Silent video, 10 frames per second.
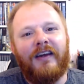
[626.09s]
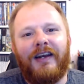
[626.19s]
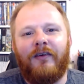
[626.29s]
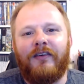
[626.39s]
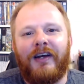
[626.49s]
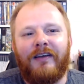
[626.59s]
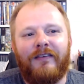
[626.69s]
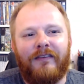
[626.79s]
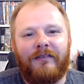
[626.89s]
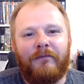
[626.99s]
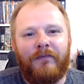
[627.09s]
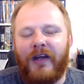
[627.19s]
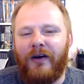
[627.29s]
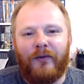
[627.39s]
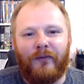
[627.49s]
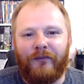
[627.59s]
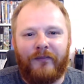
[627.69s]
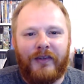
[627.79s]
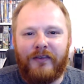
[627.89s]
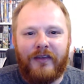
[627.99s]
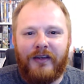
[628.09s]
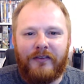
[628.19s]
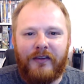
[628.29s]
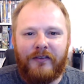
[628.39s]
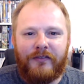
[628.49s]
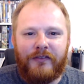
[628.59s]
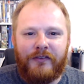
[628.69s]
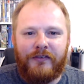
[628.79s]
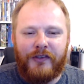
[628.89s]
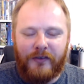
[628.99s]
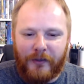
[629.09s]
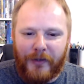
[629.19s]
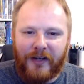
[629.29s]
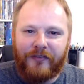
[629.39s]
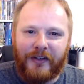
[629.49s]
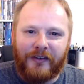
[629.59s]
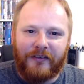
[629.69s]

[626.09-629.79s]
And he was like, no, it says Junior Mafia.